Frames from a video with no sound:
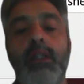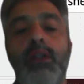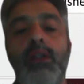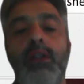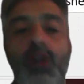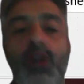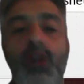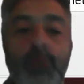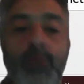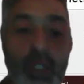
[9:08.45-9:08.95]

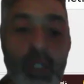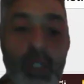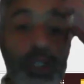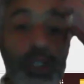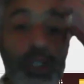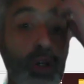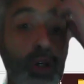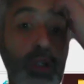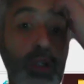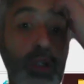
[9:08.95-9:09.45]
your production
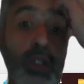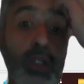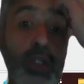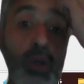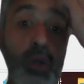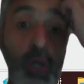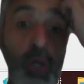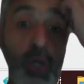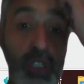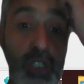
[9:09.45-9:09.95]
order, your
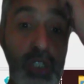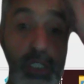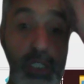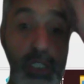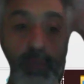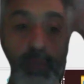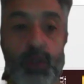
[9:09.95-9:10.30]
cost center.